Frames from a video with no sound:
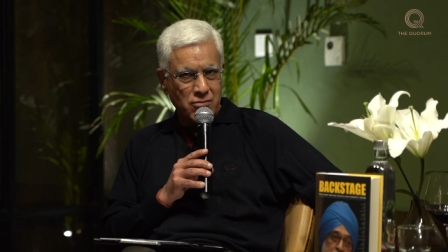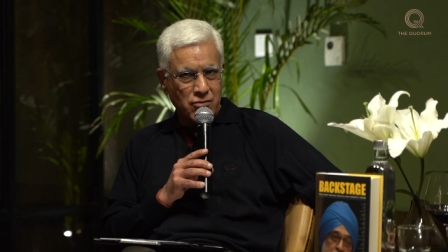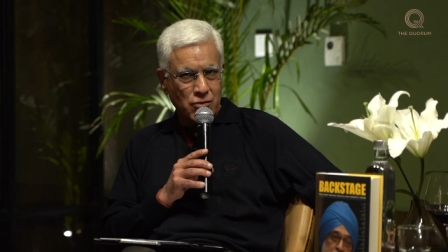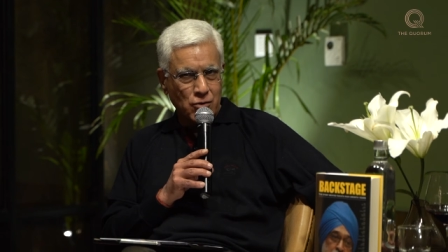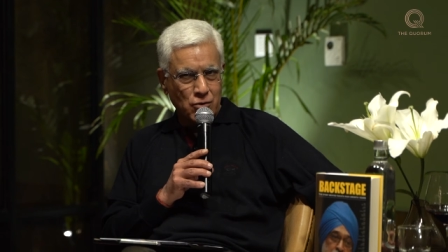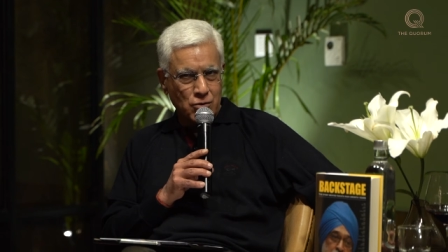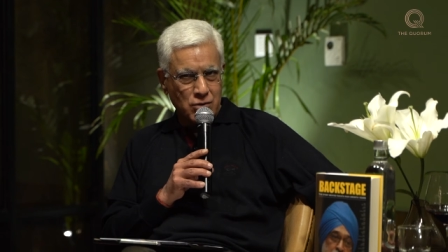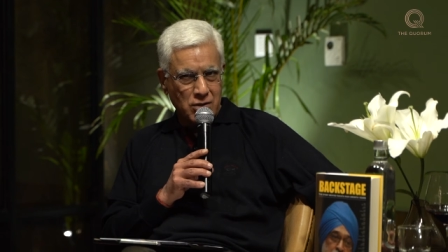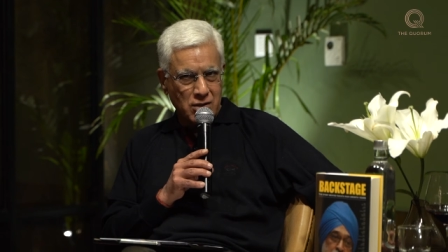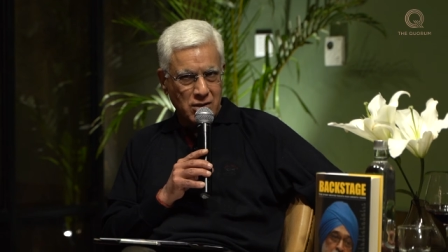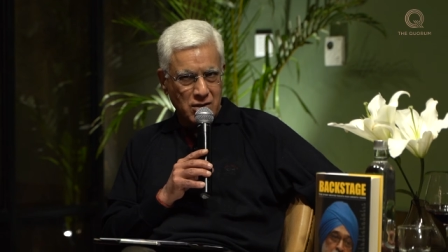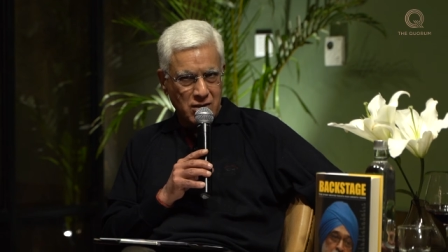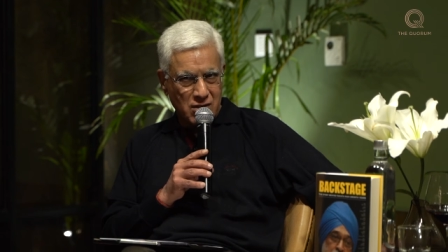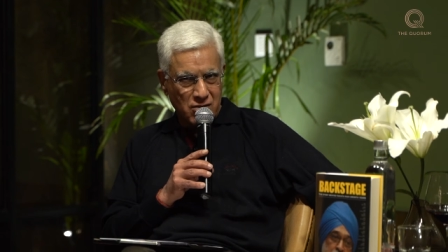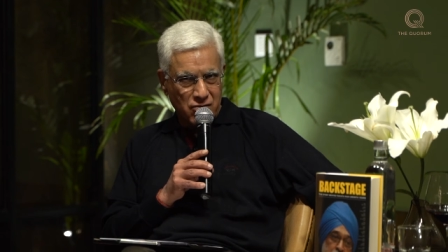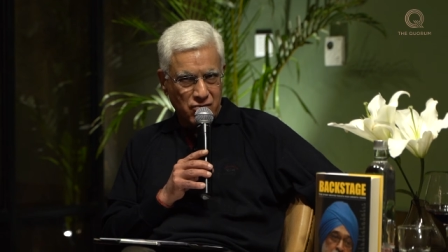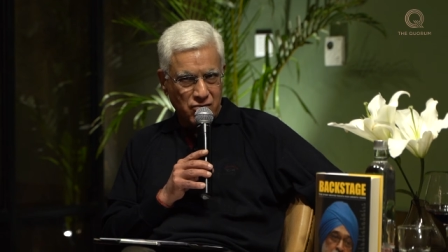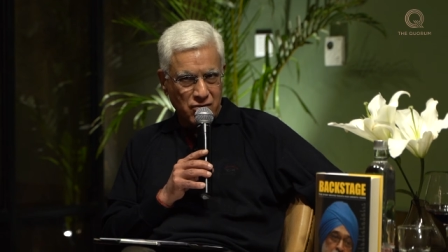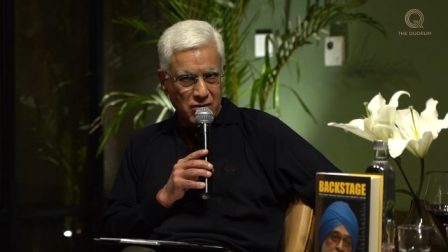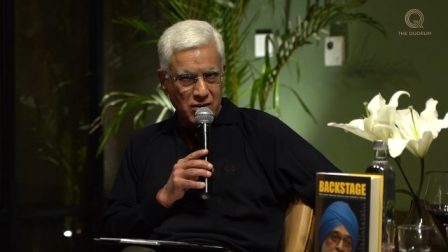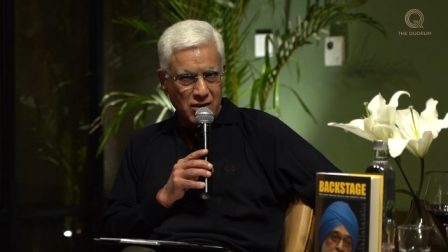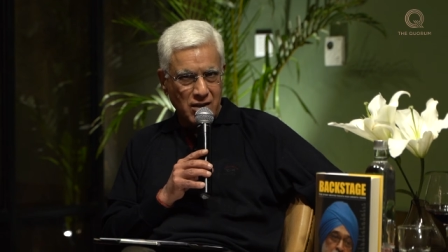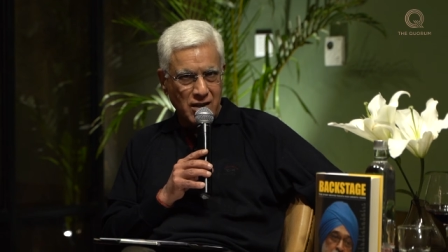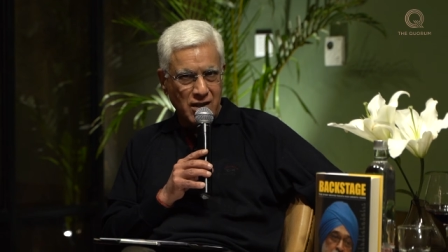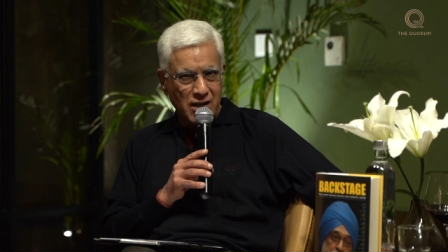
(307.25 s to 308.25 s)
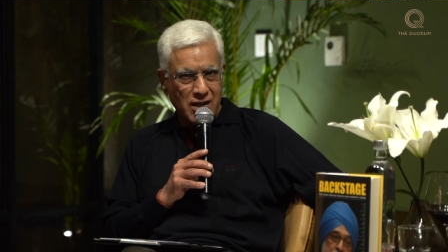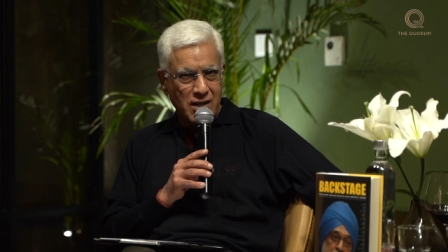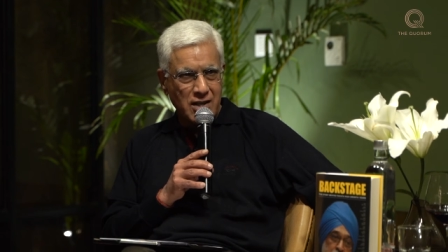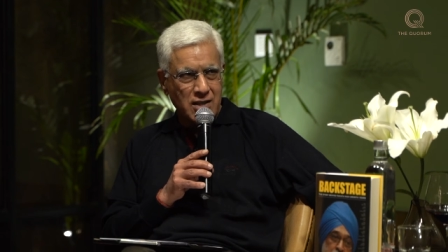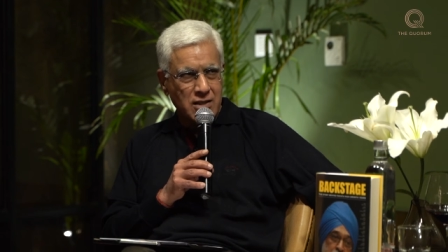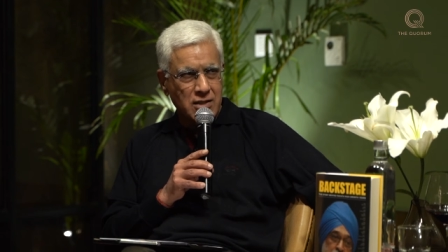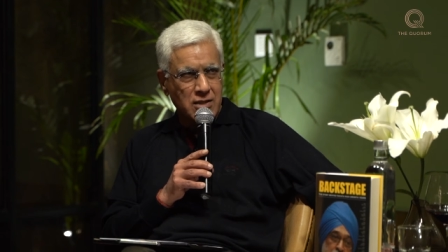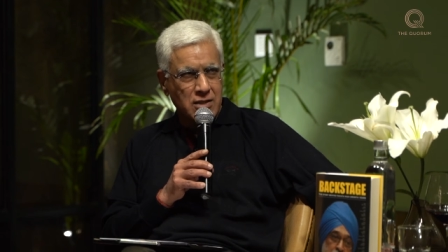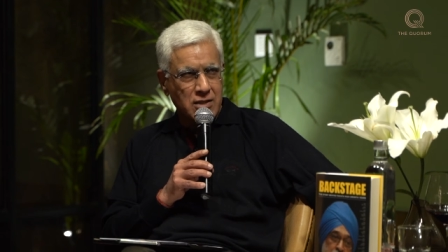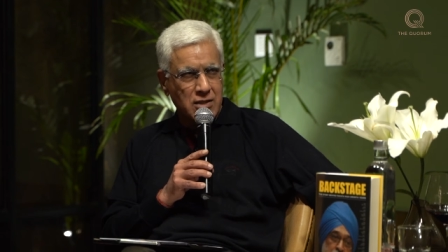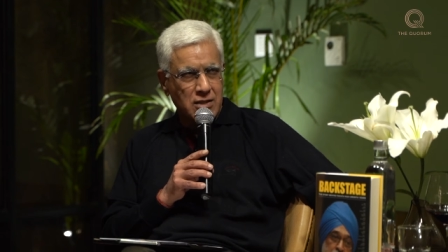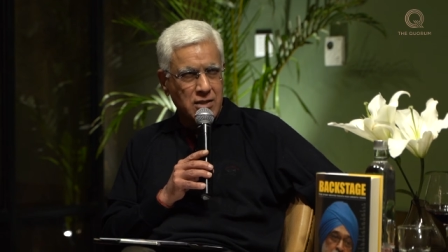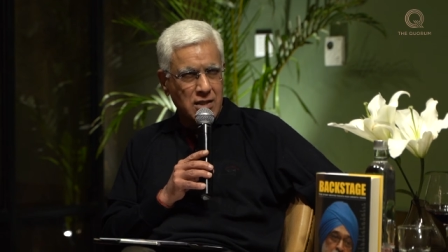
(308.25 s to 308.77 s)
voted differently, he
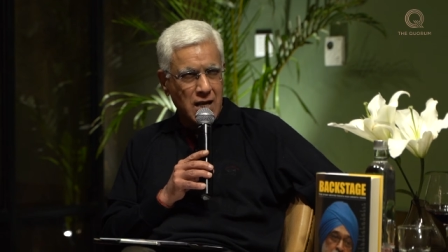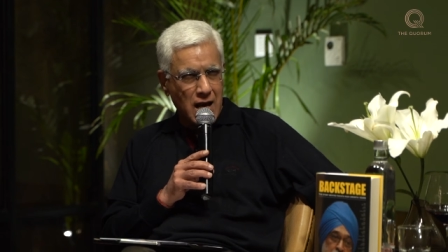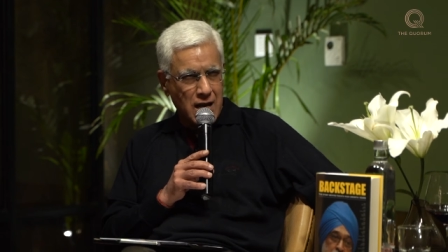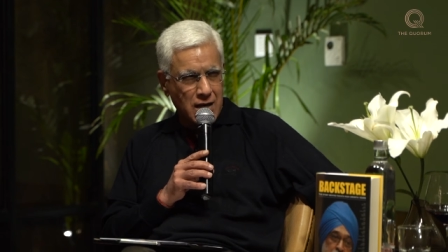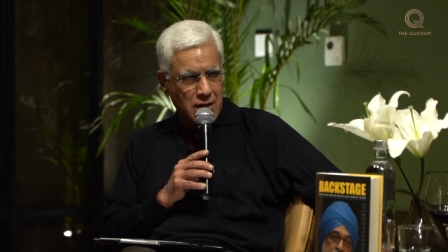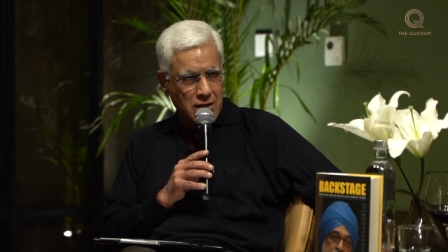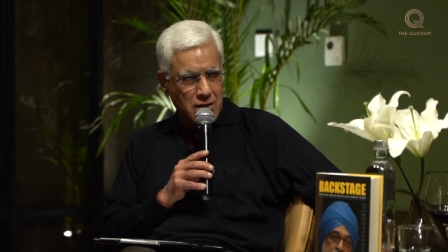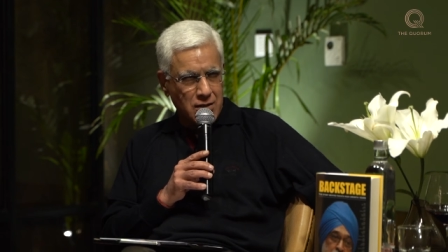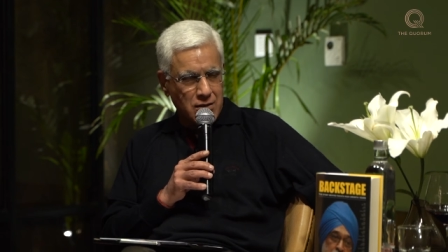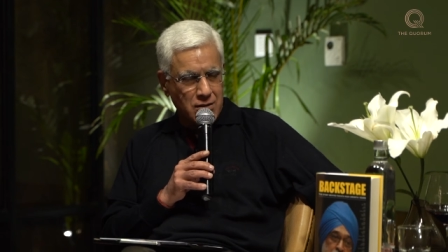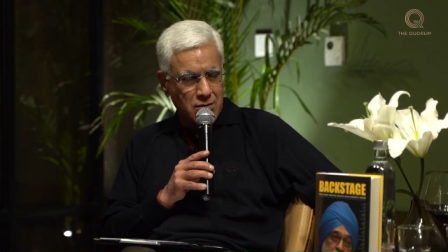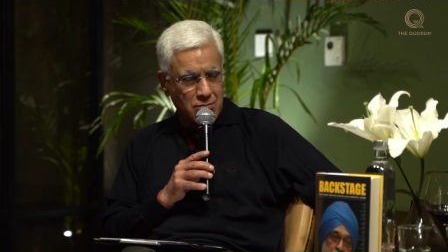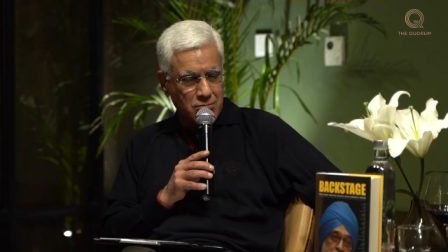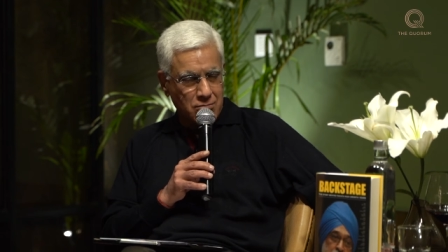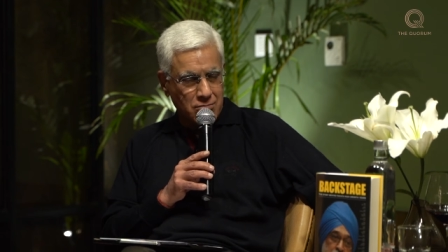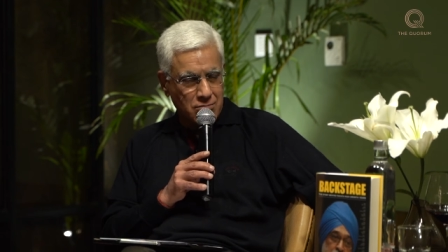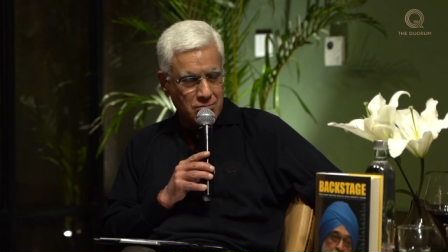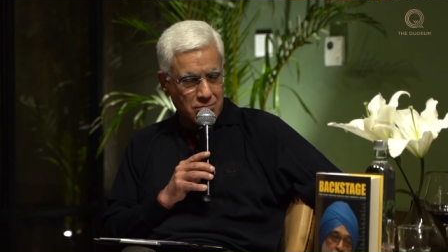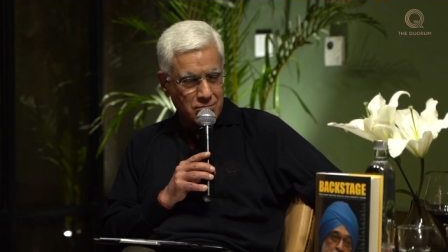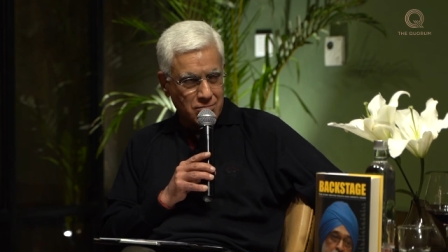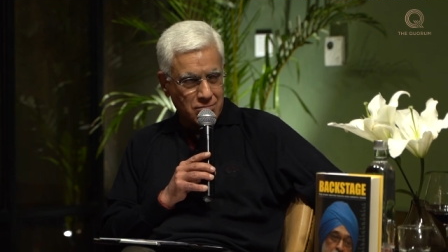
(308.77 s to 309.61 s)
sacked them.